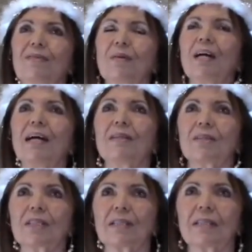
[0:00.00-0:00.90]
from
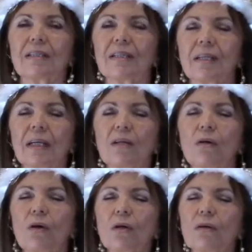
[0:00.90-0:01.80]
others in
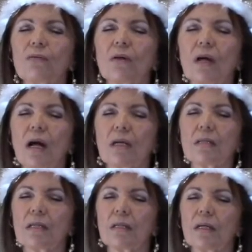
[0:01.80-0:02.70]
order for
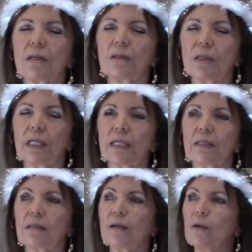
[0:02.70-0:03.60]
us to get
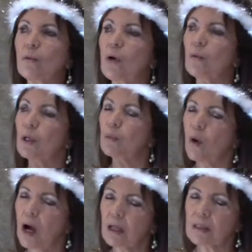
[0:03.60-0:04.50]
what we
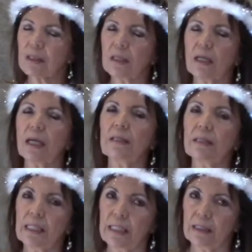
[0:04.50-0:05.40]
want and
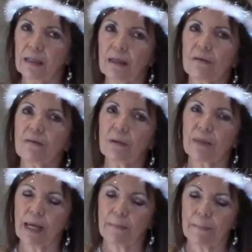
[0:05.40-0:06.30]
need from
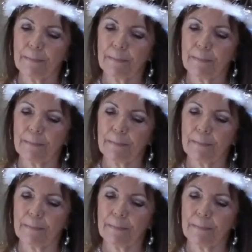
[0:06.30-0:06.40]
them.